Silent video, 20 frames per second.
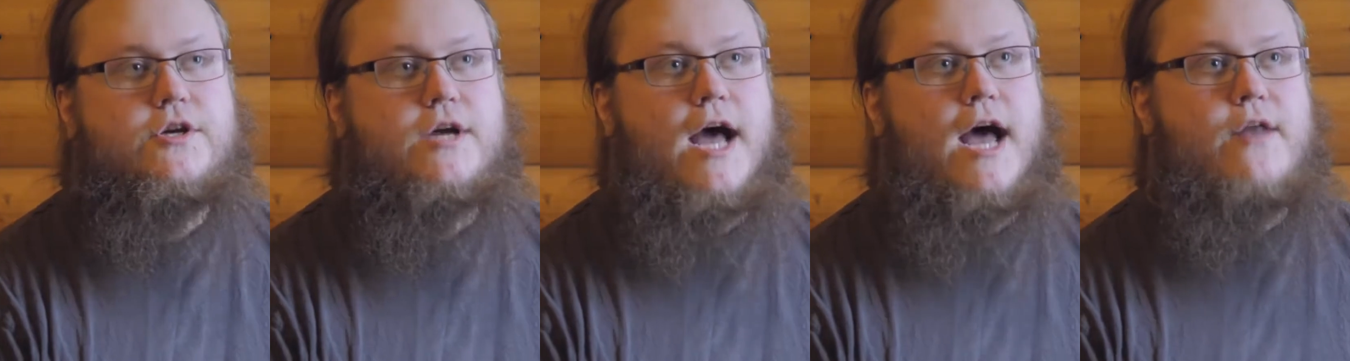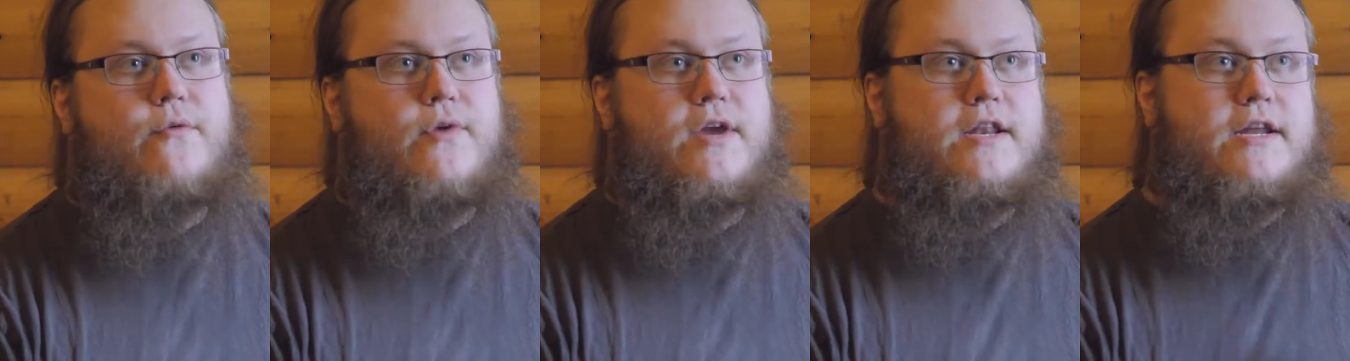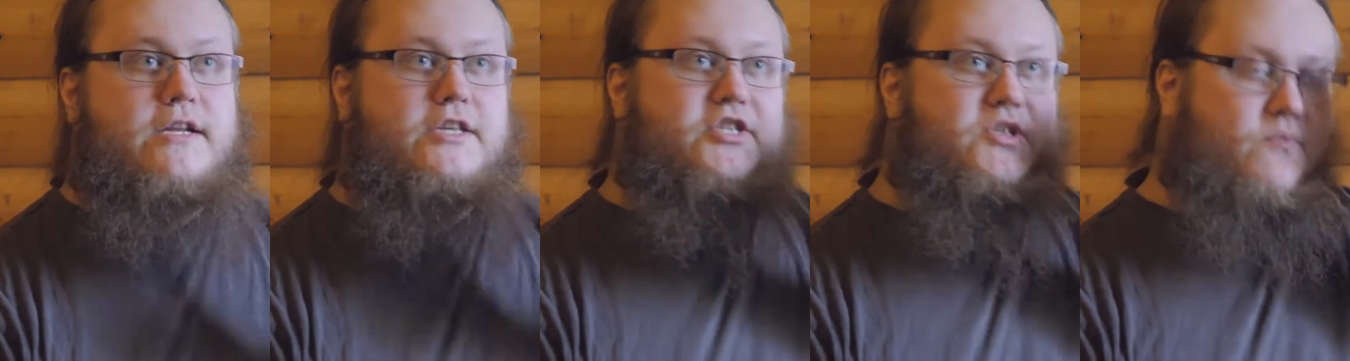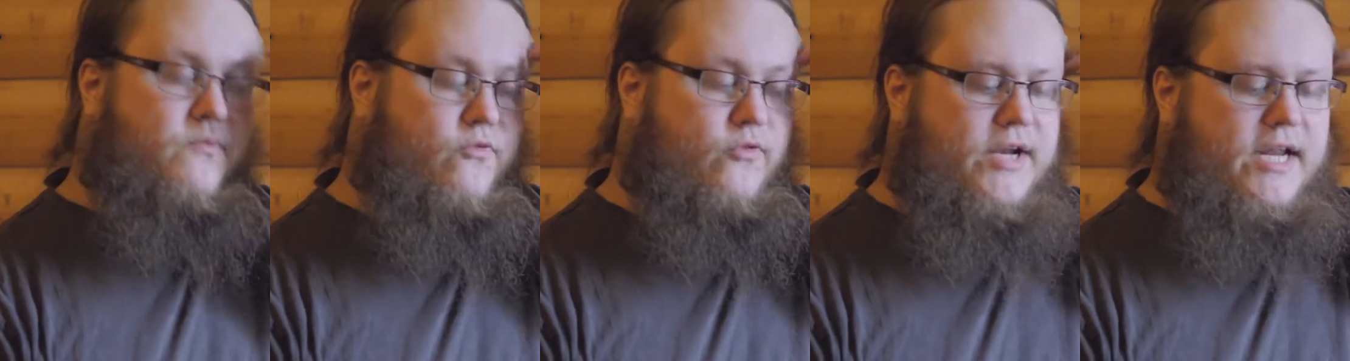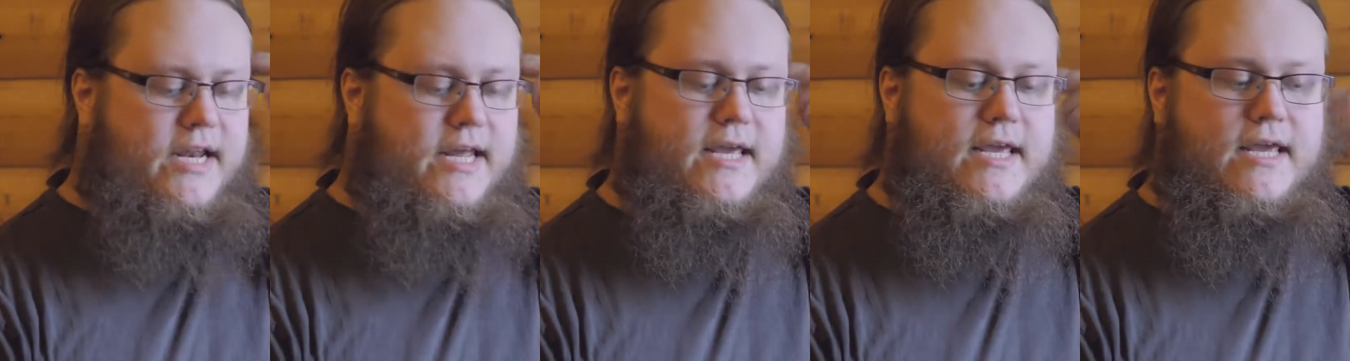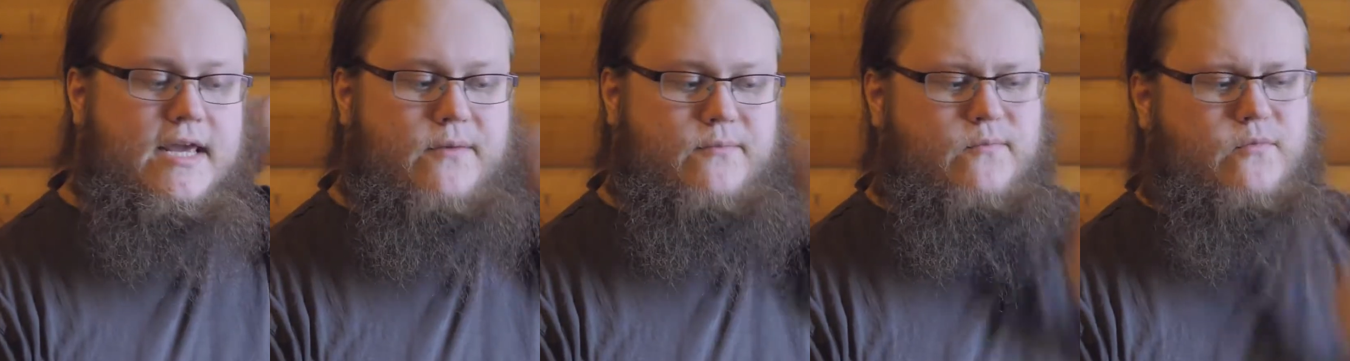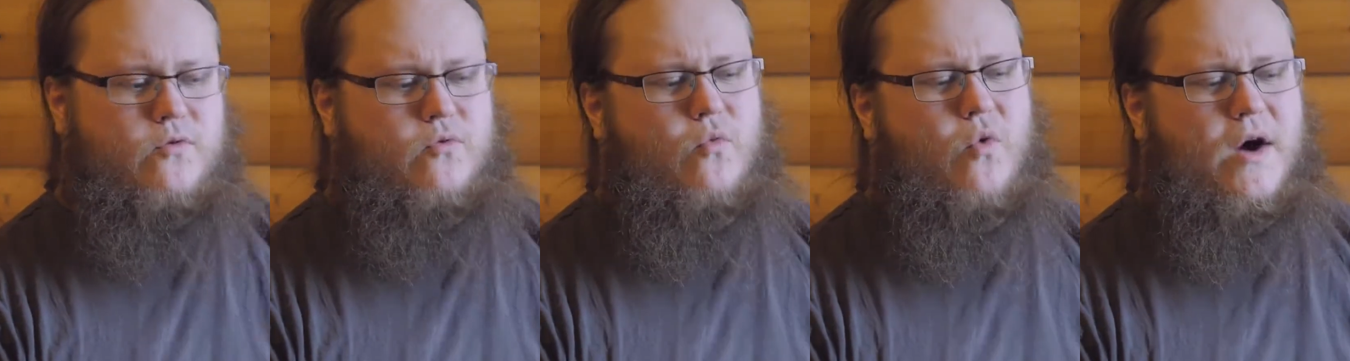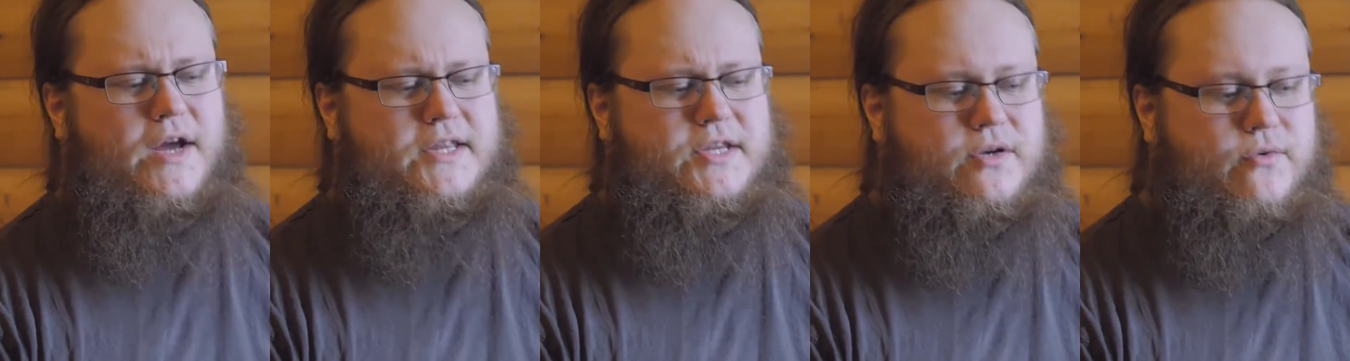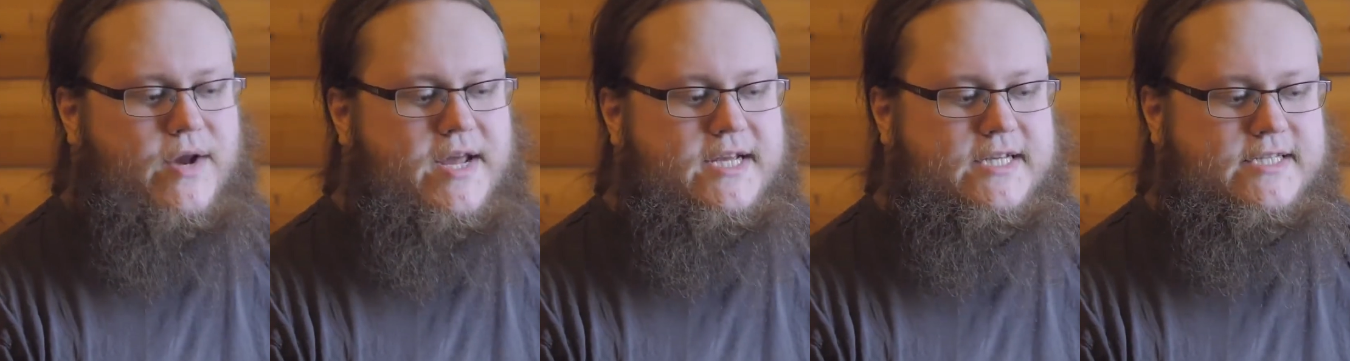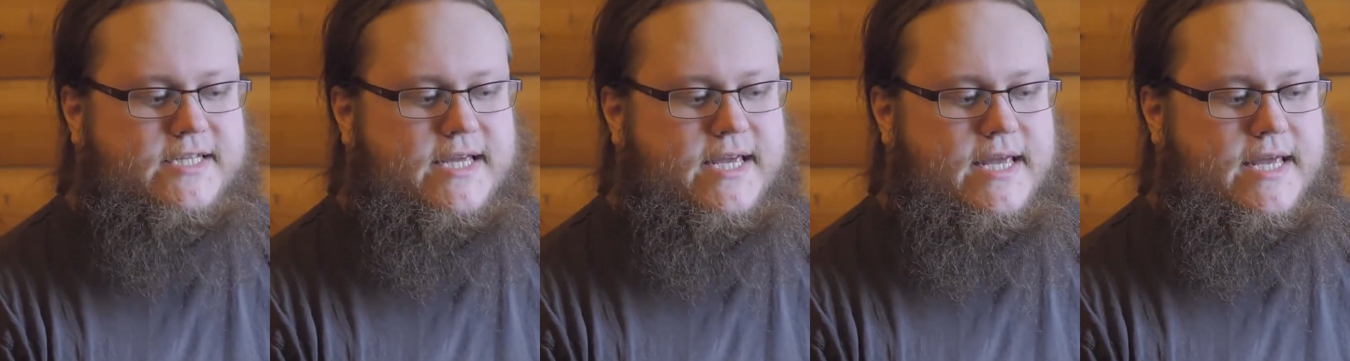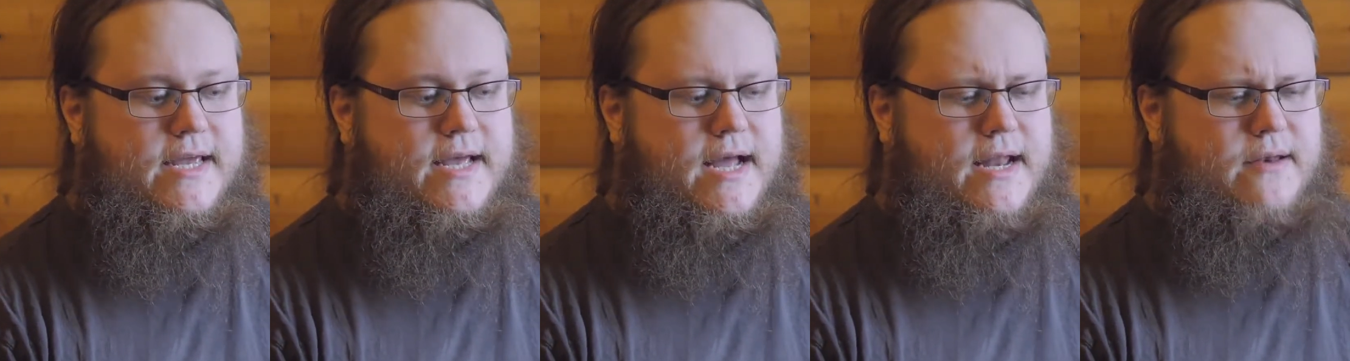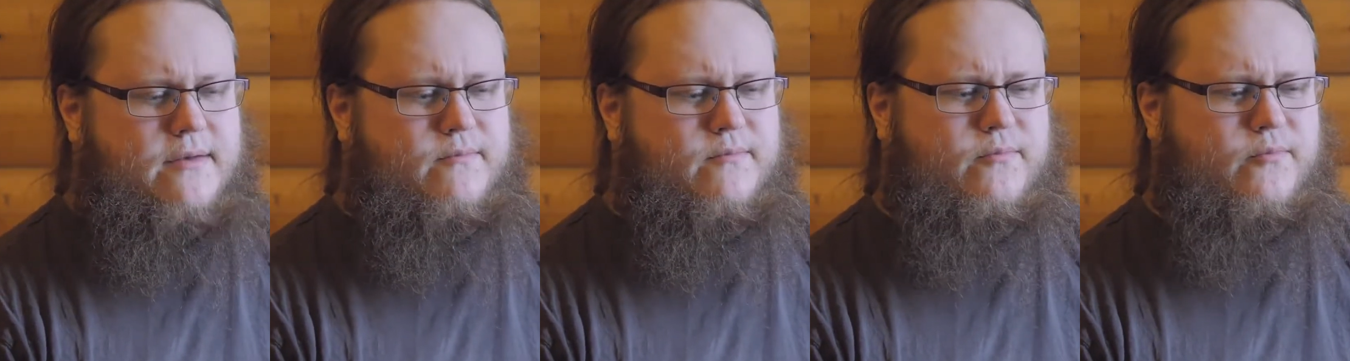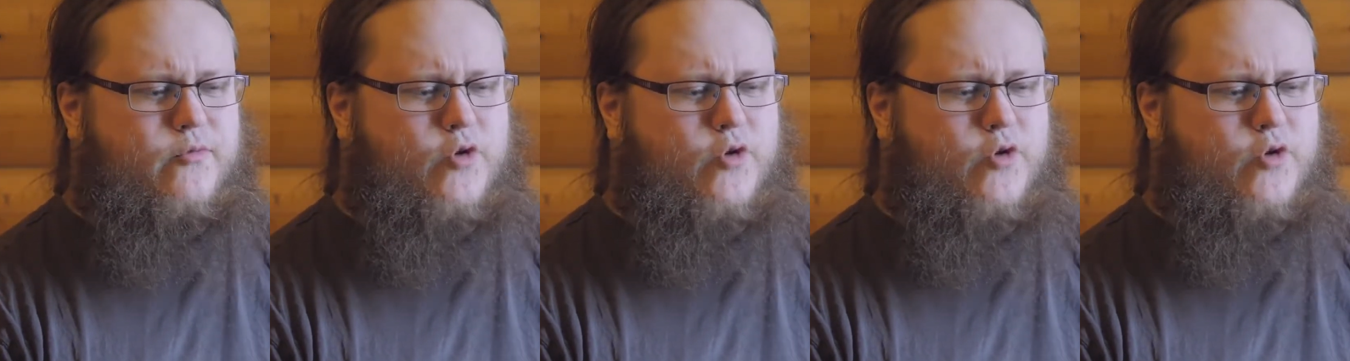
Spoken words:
and we did some really quite crazy and